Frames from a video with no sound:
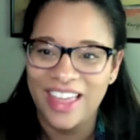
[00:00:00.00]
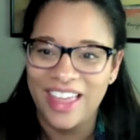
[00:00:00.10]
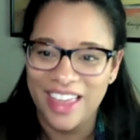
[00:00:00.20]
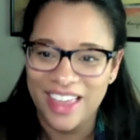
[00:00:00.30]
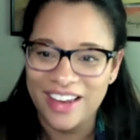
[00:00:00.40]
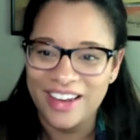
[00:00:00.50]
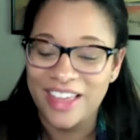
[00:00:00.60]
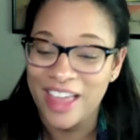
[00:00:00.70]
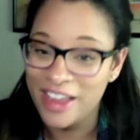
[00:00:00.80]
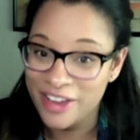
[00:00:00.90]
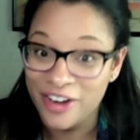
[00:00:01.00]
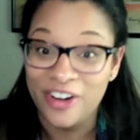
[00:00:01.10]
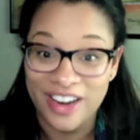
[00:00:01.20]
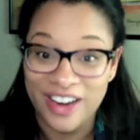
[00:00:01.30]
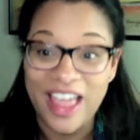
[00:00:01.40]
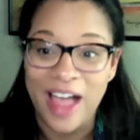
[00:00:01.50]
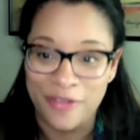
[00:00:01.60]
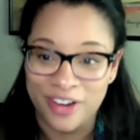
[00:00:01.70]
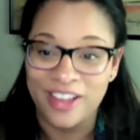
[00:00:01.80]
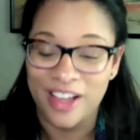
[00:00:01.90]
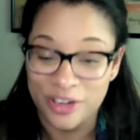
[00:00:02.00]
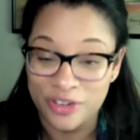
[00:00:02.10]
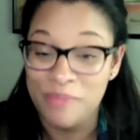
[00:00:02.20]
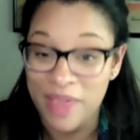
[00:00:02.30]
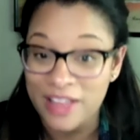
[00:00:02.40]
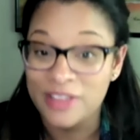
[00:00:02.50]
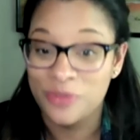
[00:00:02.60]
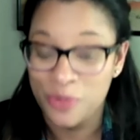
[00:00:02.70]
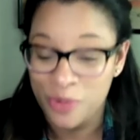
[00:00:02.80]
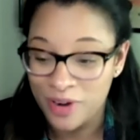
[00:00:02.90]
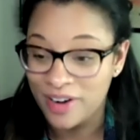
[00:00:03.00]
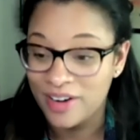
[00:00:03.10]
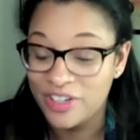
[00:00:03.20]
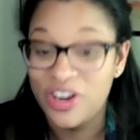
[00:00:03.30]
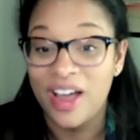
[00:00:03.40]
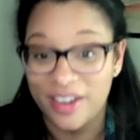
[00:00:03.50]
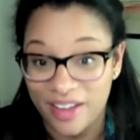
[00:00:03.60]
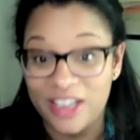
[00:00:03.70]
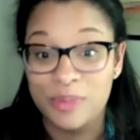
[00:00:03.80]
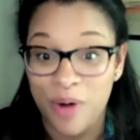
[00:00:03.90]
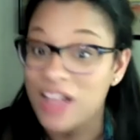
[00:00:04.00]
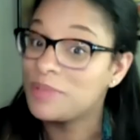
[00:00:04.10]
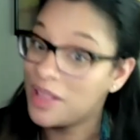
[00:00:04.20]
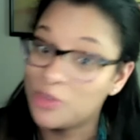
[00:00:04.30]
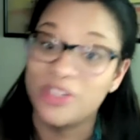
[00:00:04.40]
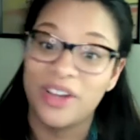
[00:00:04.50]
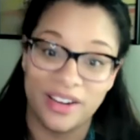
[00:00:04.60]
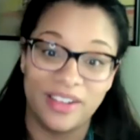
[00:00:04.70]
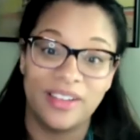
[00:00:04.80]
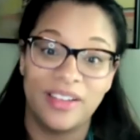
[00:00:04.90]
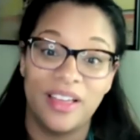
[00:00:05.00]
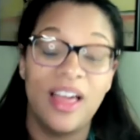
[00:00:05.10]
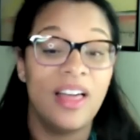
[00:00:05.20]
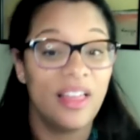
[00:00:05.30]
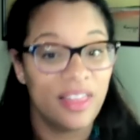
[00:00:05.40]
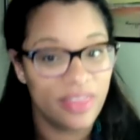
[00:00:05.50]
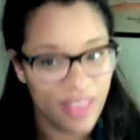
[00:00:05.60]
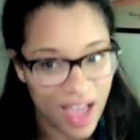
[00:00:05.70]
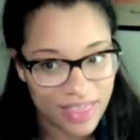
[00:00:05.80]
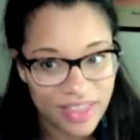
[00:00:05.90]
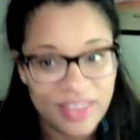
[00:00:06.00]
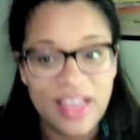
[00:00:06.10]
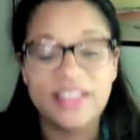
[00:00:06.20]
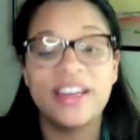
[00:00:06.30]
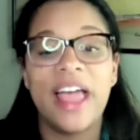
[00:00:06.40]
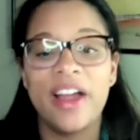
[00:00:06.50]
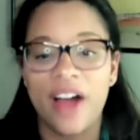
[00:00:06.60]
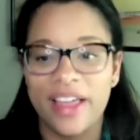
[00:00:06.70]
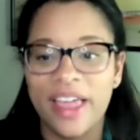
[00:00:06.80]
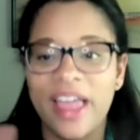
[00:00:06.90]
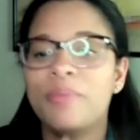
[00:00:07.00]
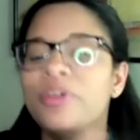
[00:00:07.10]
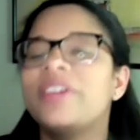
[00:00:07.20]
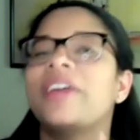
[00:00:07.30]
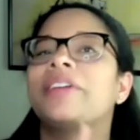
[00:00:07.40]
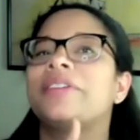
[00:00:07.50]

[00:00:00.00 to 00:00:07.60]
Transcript: in Kenya or any African country means for China and its prospects with China. I think that's an error. I can predict